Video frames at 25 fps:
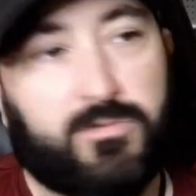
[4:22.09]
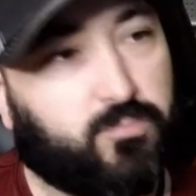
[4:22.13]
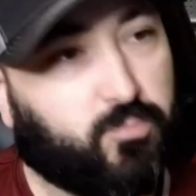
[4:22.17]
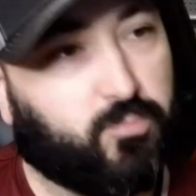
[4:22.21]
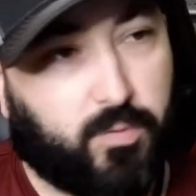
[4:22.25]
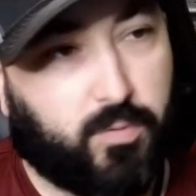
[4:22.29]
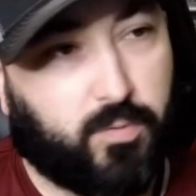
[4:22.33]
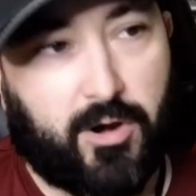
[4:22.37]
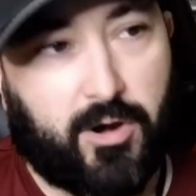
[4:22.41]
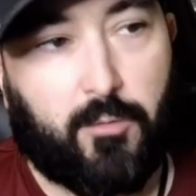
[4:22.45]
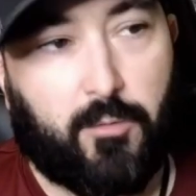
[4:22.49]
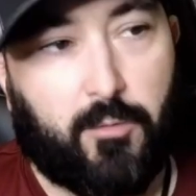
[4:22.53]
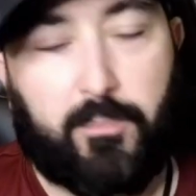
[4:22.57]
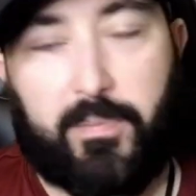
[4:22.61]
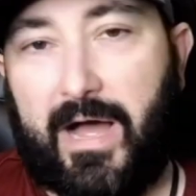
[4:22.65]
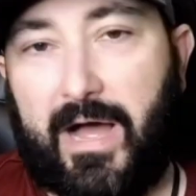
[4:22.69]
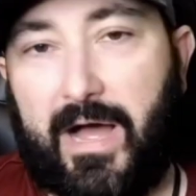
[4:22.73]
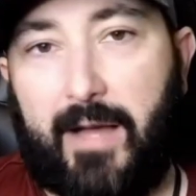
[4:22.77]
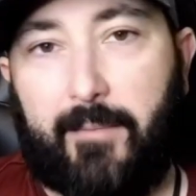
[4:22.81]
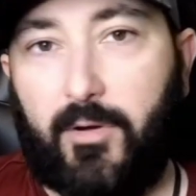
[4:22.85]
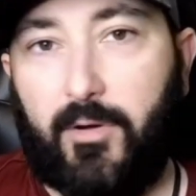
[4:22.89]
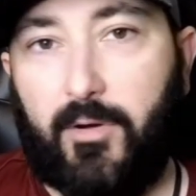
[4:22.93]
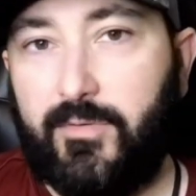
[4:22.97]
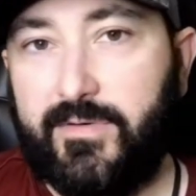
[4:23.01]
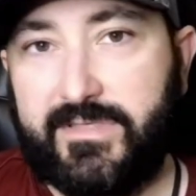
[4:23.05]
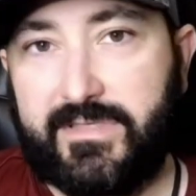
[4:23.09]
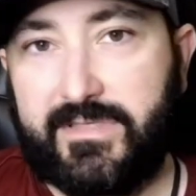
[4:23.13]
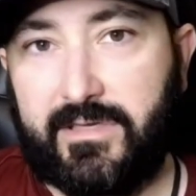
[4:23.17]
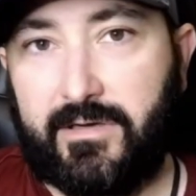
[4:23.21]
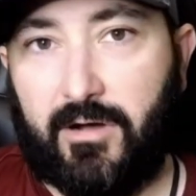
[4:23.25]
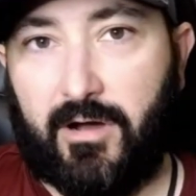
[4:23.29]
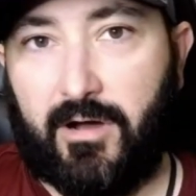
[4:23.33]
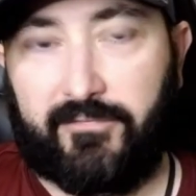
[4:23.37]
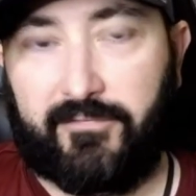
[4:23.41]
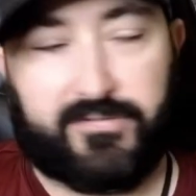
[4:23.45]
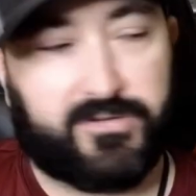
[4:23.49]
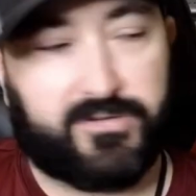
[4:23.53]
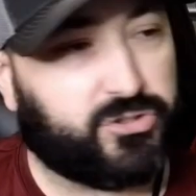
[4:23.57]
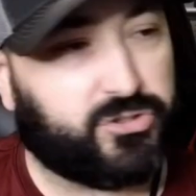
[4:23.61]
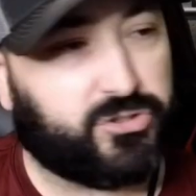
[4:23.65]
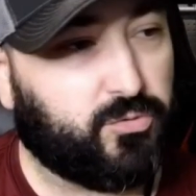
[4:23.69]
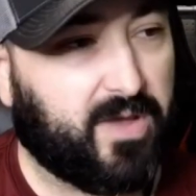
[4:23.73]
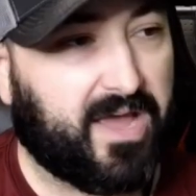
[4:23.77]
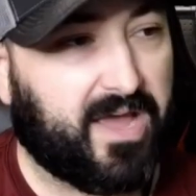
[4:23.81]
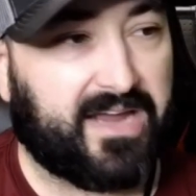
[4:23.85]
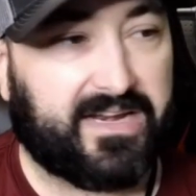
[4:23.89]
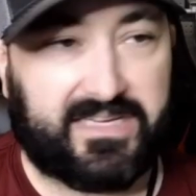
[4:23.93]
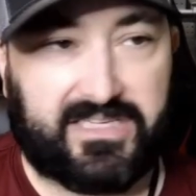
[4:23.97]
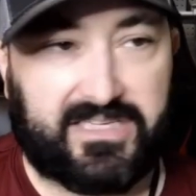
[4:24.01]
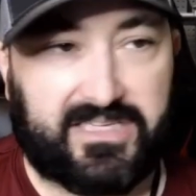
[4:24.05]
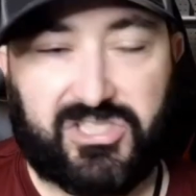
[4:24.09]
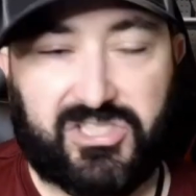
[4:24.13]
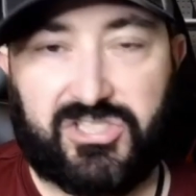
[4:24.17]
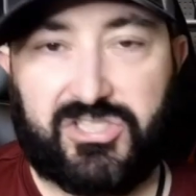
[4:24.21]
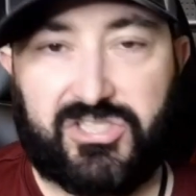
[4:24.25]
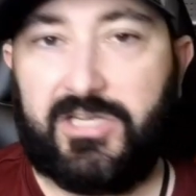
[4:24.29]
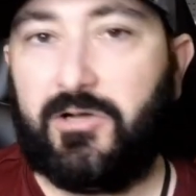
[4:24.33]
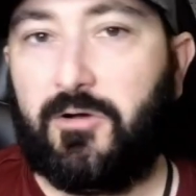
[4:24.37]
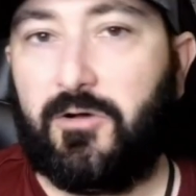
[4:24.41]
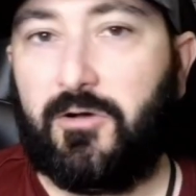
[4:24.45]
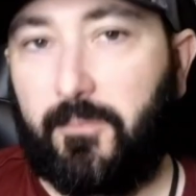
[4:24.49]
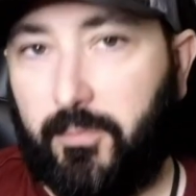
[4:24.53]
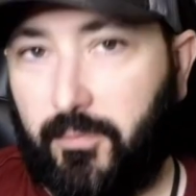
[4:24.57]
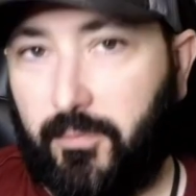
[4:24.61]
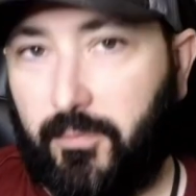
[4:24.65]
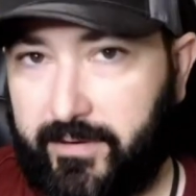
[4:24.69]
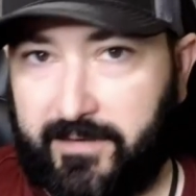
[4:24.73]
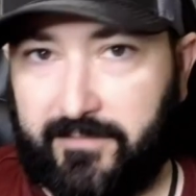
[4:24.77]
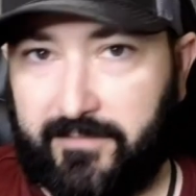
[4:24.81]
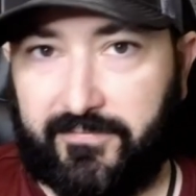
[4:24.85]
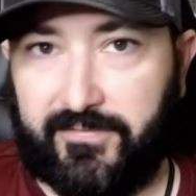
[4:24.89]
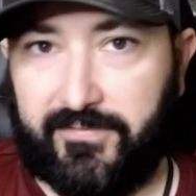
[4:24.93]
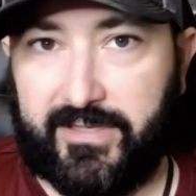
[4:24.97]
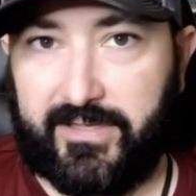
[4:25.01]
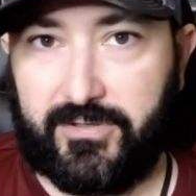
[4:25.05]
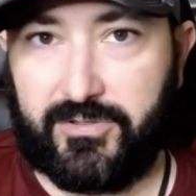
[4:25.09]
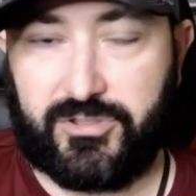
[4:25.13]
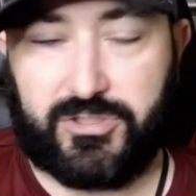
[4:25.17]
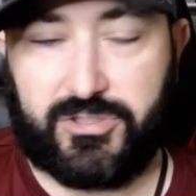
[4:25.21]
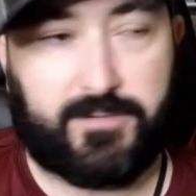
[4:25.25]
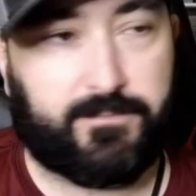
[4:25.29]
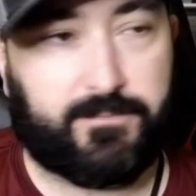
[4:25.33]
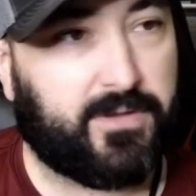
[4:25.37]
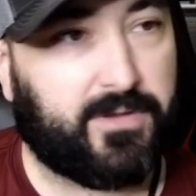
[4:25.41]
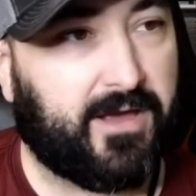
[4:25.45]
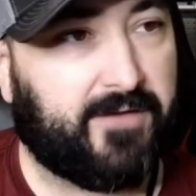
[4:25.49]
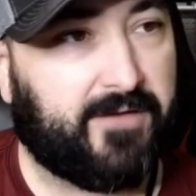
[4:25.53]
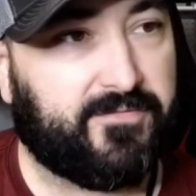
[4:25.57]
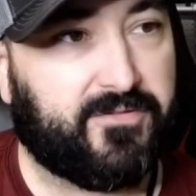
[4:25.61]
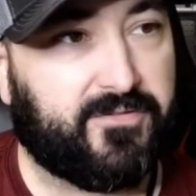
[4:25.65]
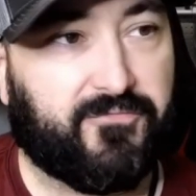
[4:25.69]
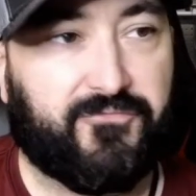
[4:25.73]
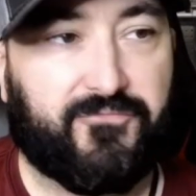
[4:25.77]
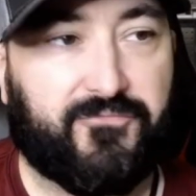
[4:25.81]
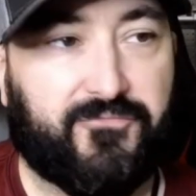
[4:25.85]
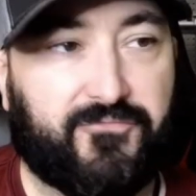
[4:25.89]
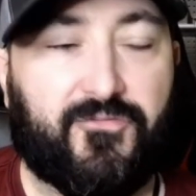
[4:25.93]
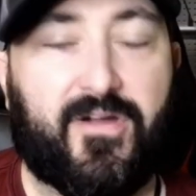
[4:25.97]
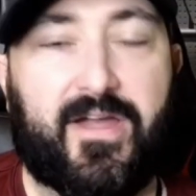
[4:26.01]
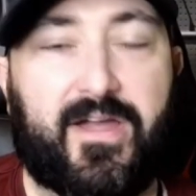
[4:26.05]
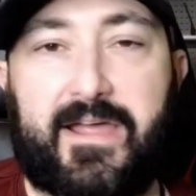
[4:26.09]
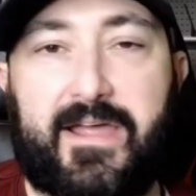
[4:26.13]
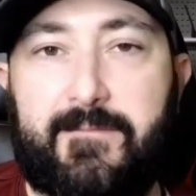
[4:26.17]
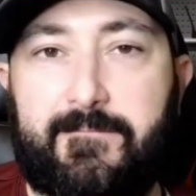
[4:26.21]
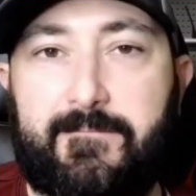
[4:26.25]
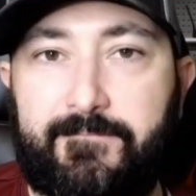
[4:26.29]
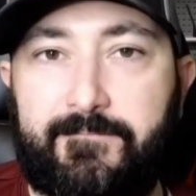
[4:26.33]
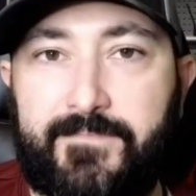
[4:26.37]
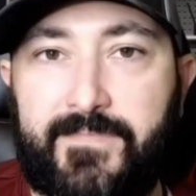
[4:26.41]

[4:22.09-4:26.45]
when Obama was in office, you had a single point of leadership. You have the friggin'